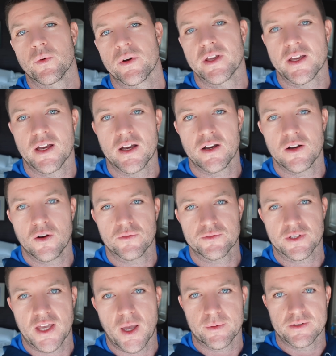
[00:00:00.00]
we are off
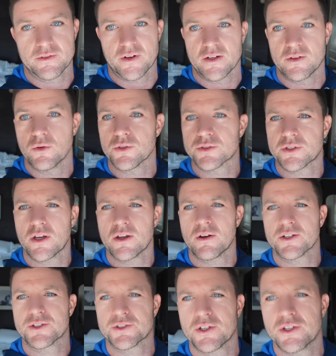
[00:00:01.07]
to captain's run. Also,
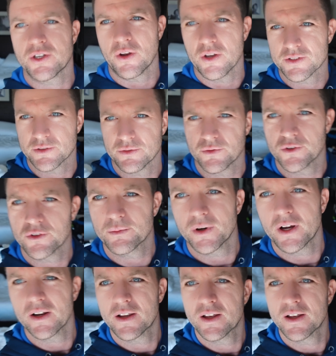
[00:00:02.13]
I'd show you guys the room, but